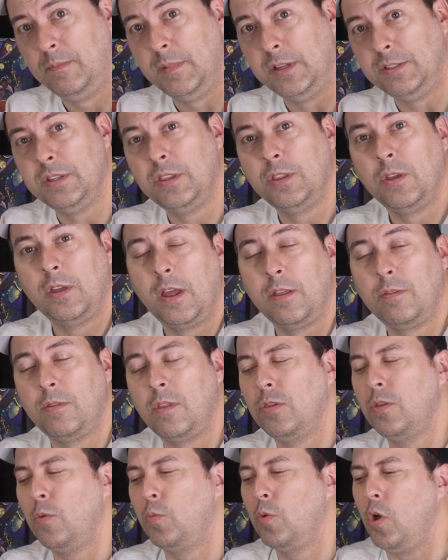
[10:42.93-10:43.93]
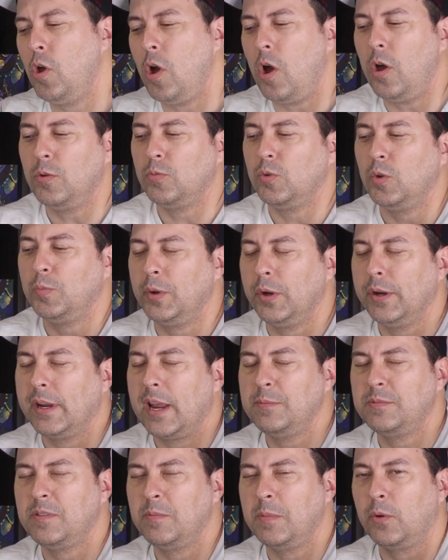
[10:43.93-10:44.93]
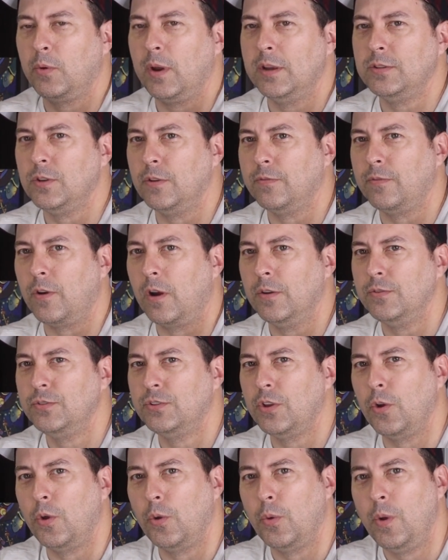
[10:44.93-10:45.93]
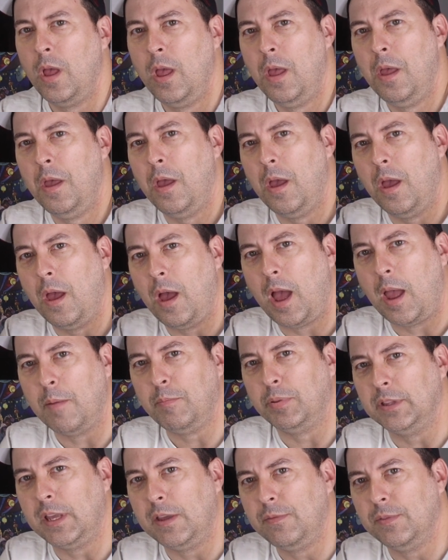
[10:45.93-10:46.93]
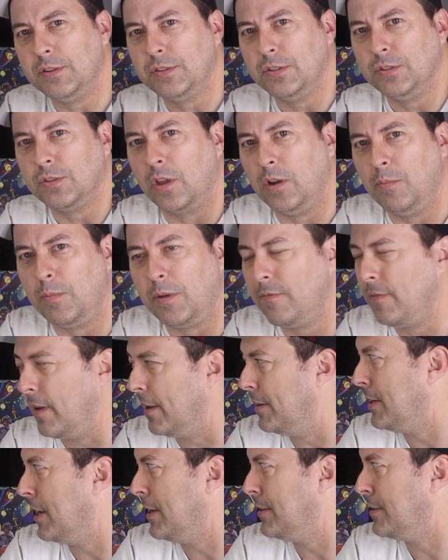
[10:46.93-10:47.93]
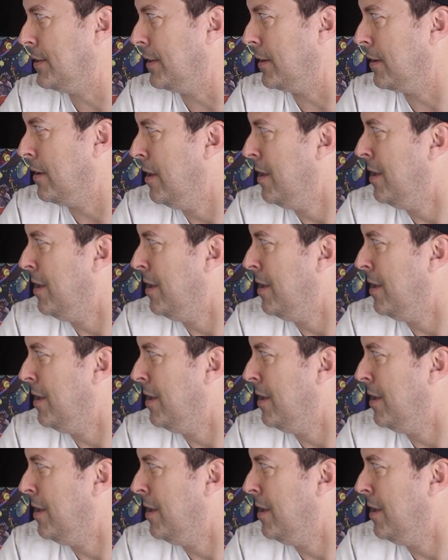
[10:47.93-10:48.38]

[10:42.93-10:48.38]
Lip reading: It's in all the role player games have been great so far. So I believe this is going to be fantastic.